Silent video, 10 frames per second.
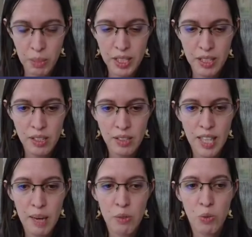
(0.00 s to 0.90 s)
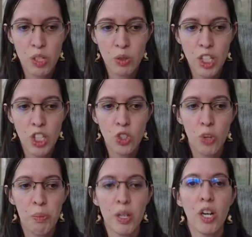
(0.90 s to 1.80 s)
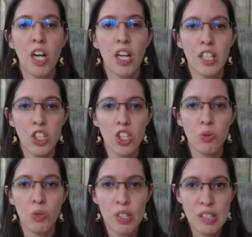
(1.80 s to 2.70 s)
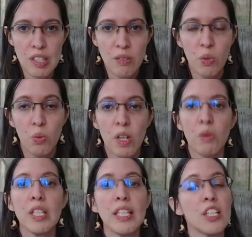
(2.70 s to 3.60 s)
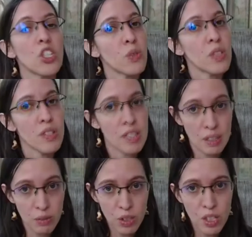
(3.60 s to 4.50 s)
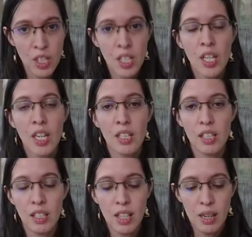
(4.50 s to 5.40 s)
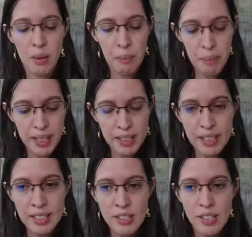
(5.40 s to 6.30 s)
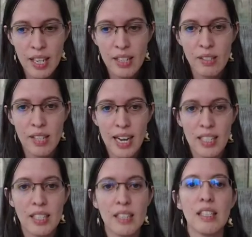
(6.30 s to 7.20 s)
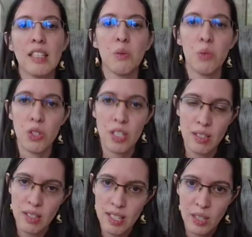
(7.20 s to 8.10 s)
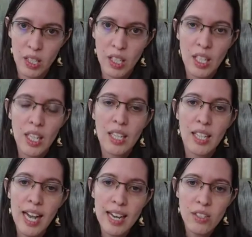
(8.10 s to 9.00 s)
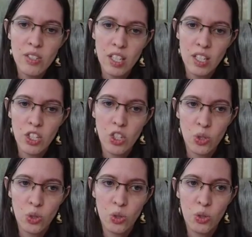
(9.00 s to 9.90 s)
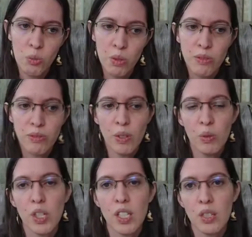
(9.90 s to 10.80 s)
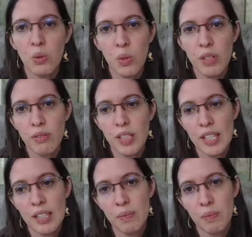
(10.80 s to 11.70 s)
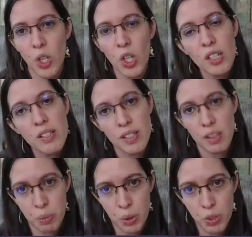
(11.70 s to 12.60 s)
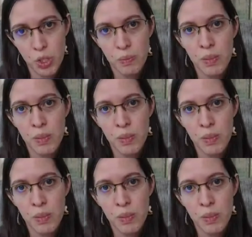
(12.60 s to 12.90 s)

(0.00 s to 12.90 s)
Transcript: I think sometimes we do need to open our hearts to receive what we need to receive. But in this case, I didn't think it was necessary. Then I started to move forward with the holistic approach.